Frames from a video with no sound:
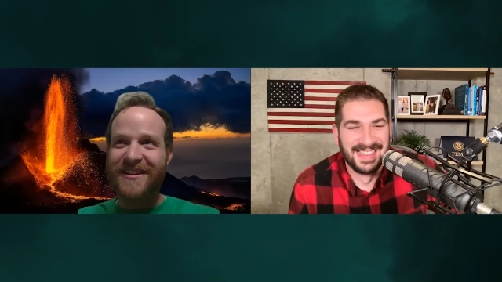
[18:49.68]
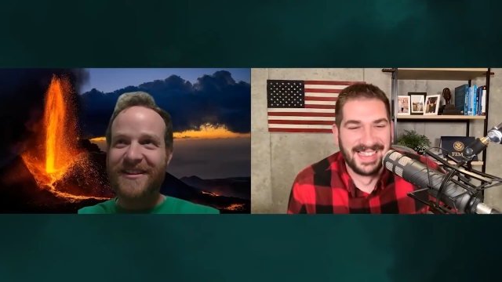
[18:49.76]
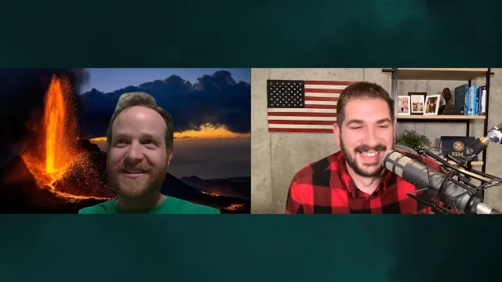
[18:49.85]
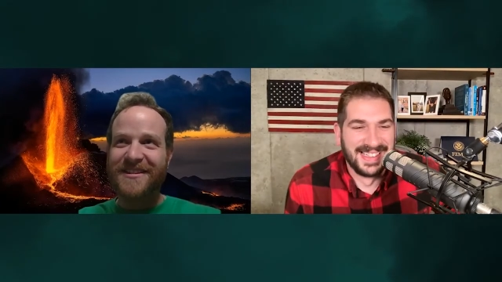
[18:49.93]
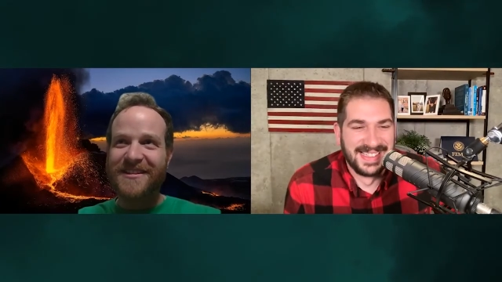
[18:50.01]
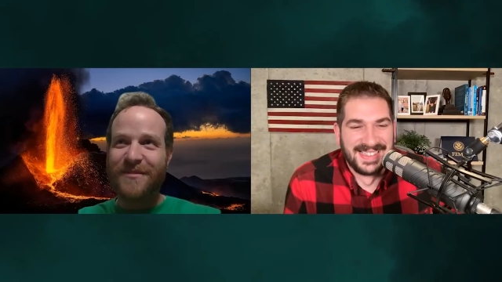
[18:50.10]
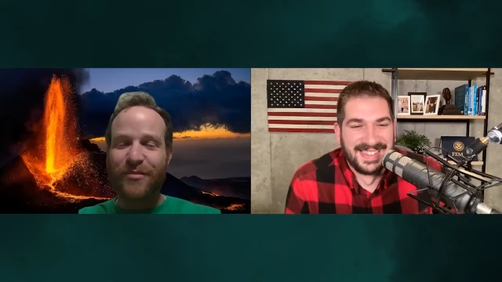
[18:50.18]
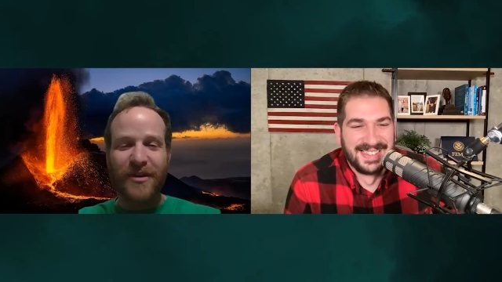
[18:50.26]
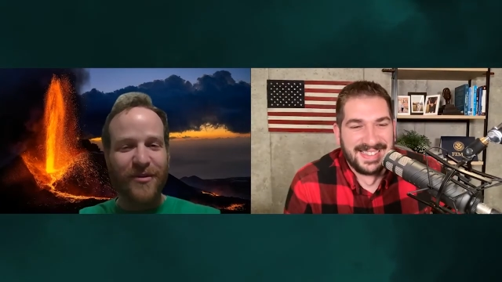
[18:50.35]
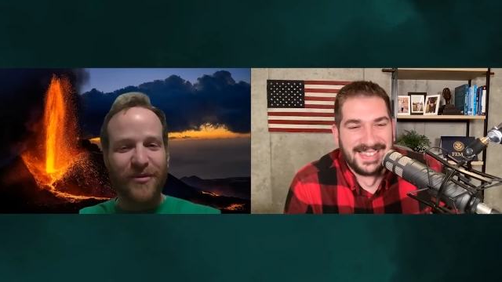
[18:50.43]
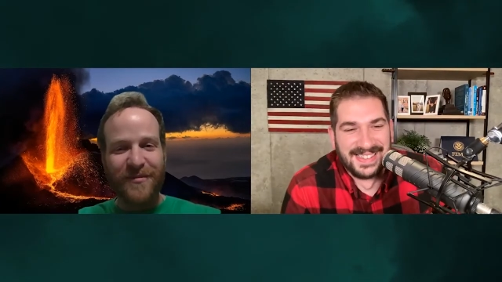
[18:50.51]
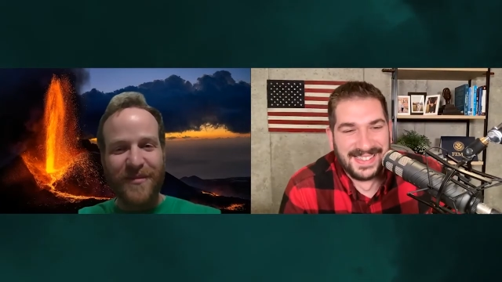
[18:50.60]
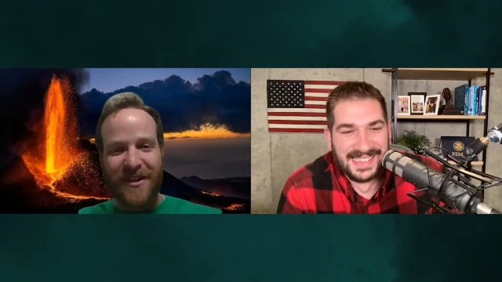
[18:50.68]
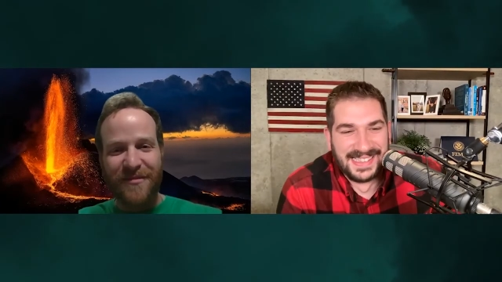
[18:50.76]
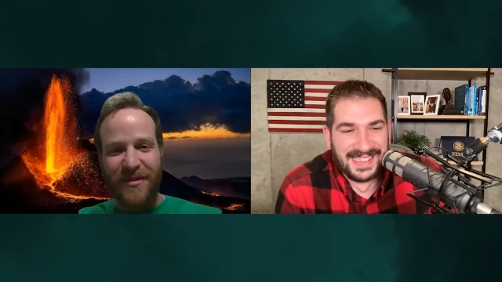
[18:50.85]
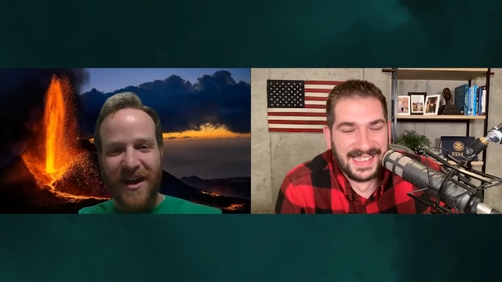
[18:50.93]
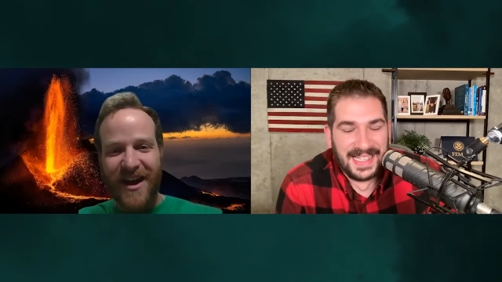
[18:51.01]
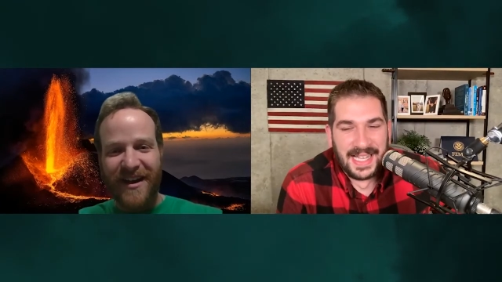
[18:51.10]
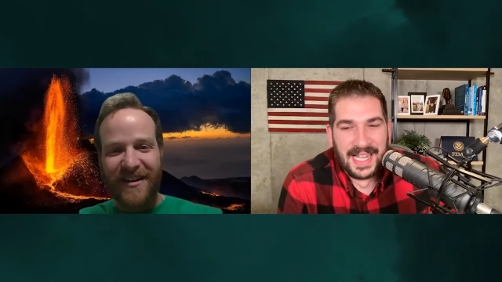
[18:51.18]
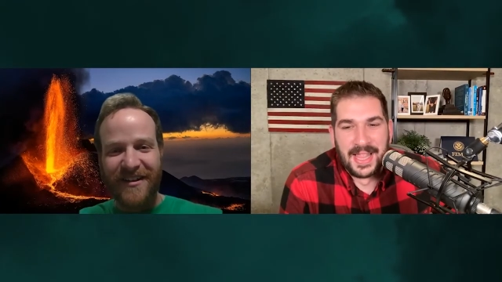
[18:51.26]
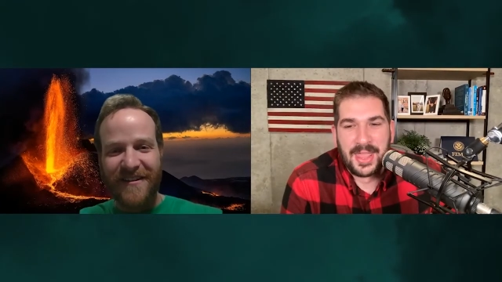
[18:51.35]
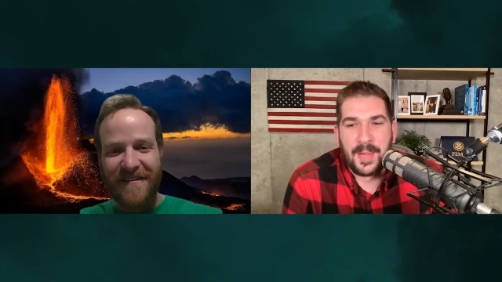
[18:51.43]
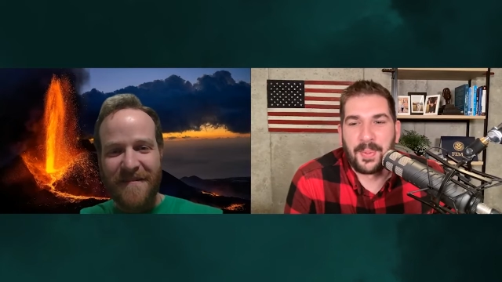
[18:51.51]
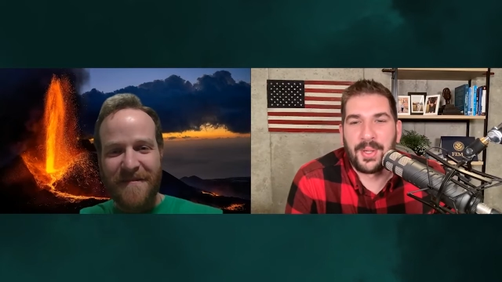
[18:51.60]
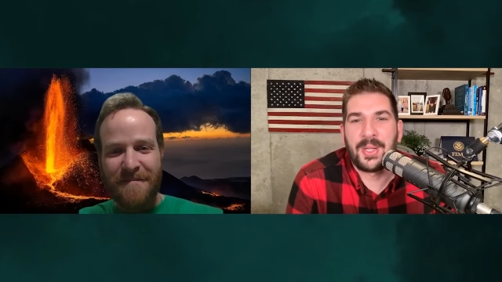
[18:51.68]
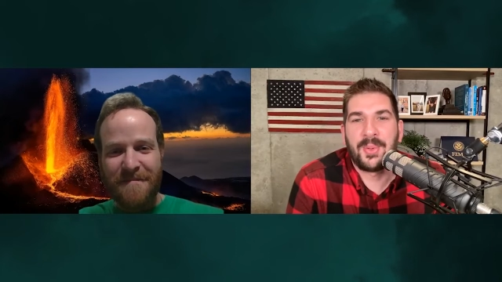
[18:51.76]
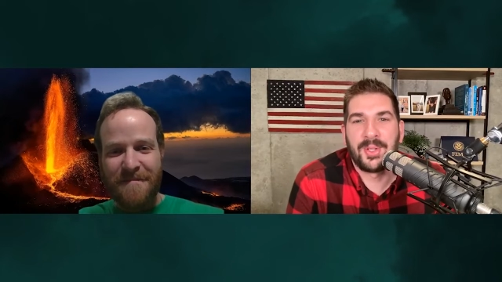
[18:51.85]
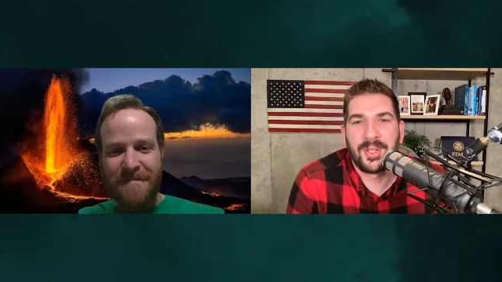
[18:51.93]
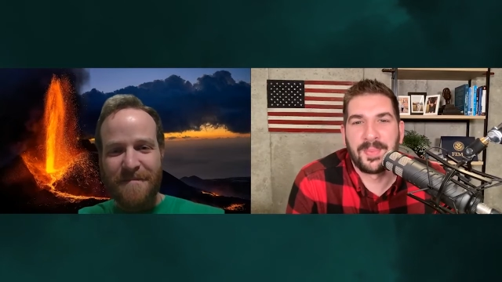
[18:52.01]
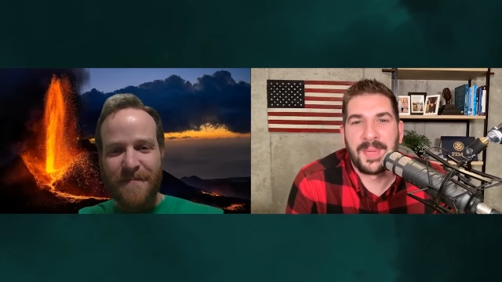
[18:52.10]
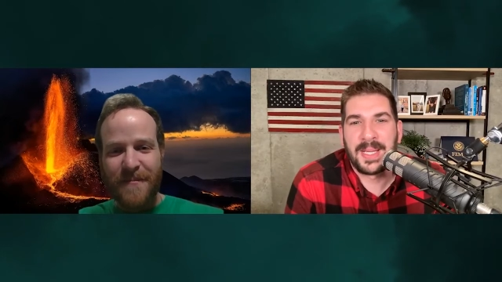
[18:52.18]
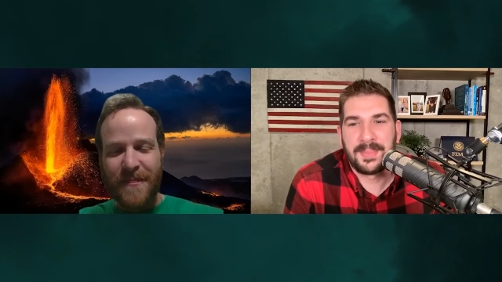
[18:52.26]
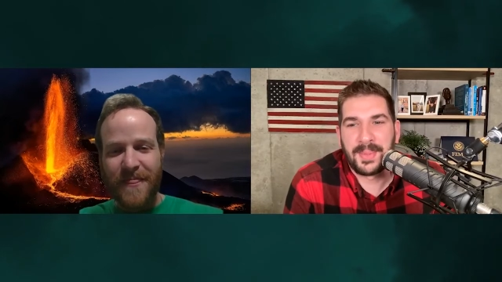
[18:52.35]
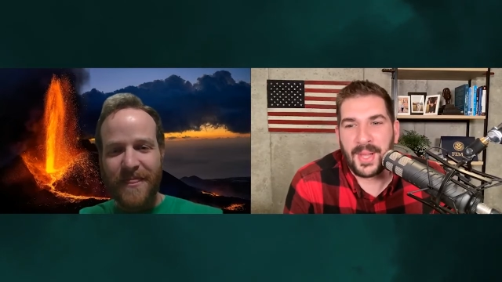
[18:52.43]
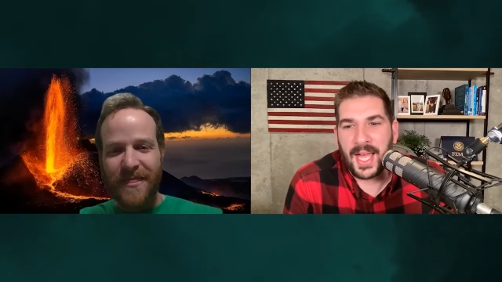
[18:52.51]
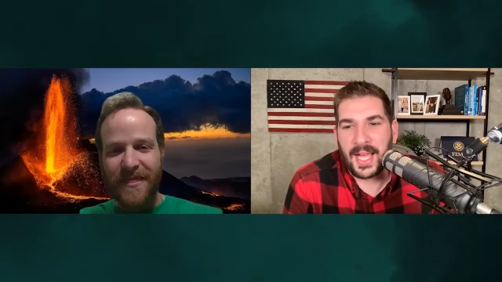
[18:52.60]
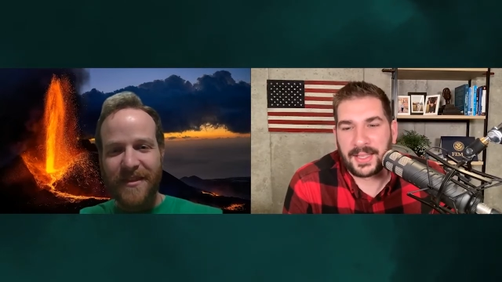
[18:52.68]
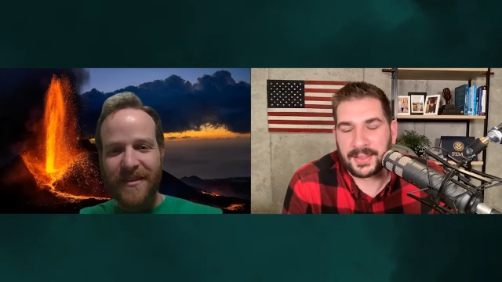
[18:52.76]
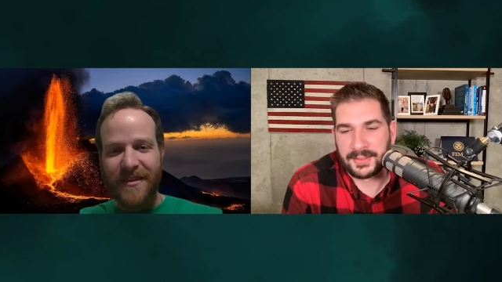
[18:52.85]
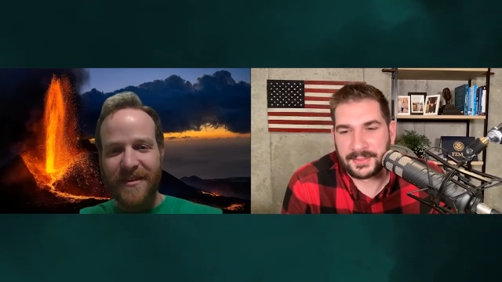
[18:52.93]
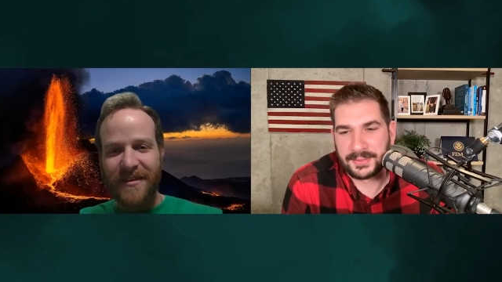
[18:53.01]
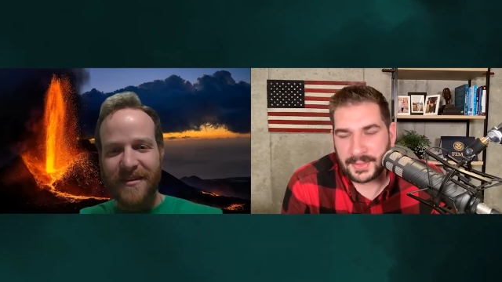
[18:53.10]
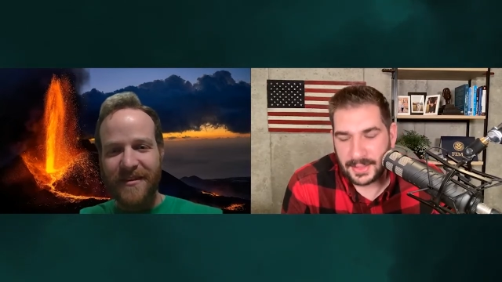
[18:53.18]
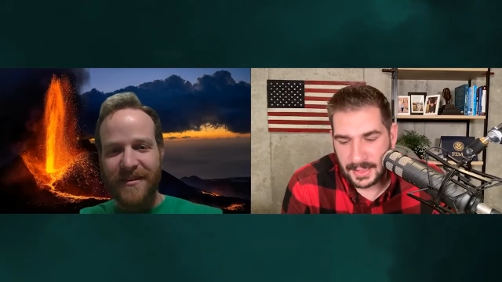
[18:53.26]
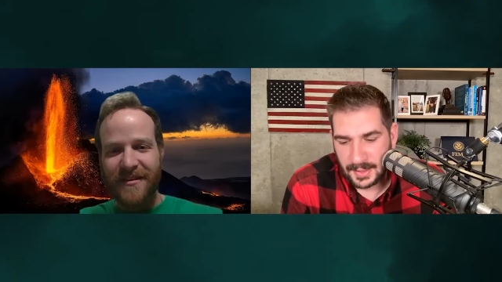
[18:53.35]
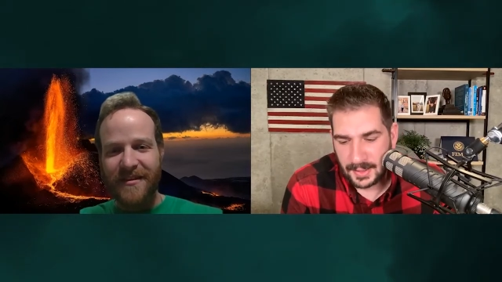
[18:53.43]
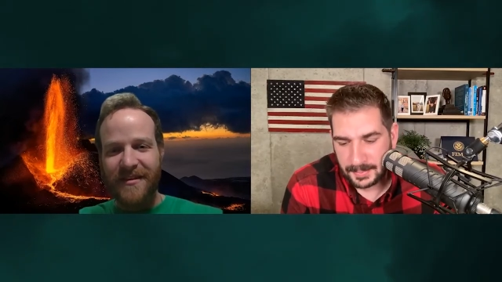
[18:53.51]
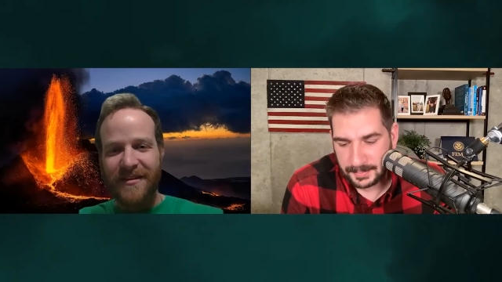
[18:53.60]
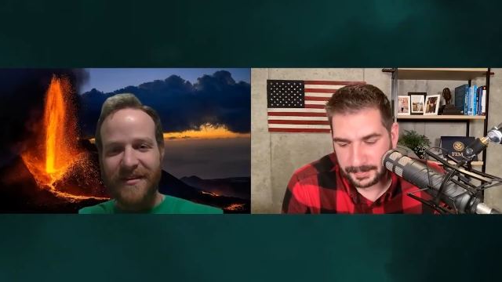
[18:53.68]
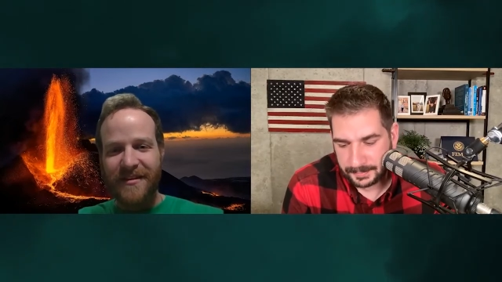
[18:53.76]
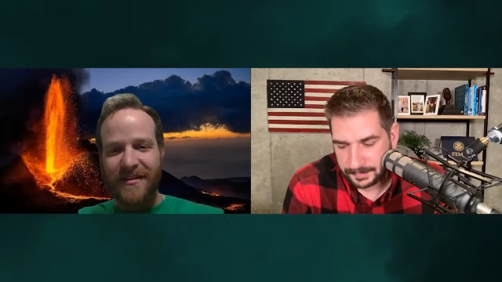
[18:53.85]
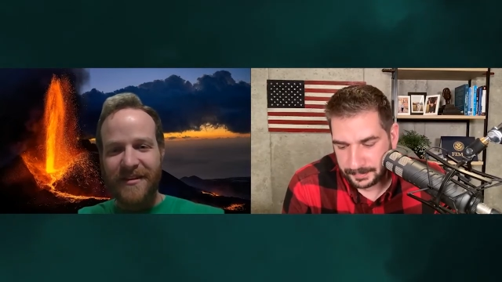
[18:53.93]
Speaker 1: this is the prequel to Men in Black.
Speaker 2: The prequel to Men in Black. Um,